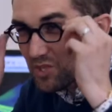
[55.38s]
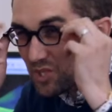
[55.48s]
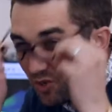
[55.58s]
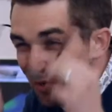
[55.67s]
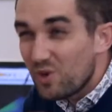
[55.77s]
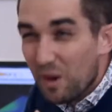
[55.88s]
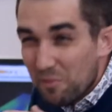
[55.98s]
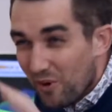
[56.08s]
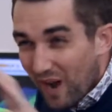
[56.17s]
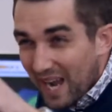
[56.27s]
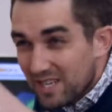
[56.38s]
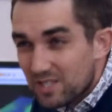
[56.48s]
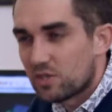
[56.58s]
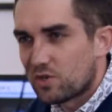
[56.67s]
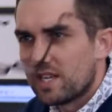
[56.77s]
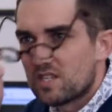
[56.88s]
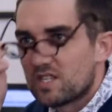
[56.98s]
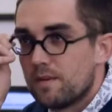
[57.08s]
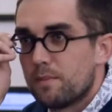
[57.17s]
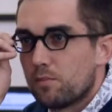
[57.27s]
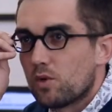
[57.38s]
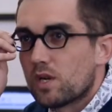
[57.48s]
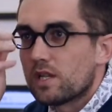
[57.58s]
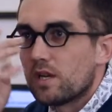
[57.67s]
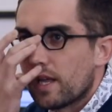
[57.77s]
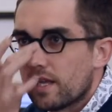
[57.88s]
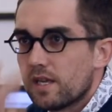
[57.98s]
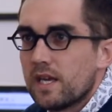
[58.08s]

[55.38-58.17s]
screwing up their eyes to try and see a bit more clearly,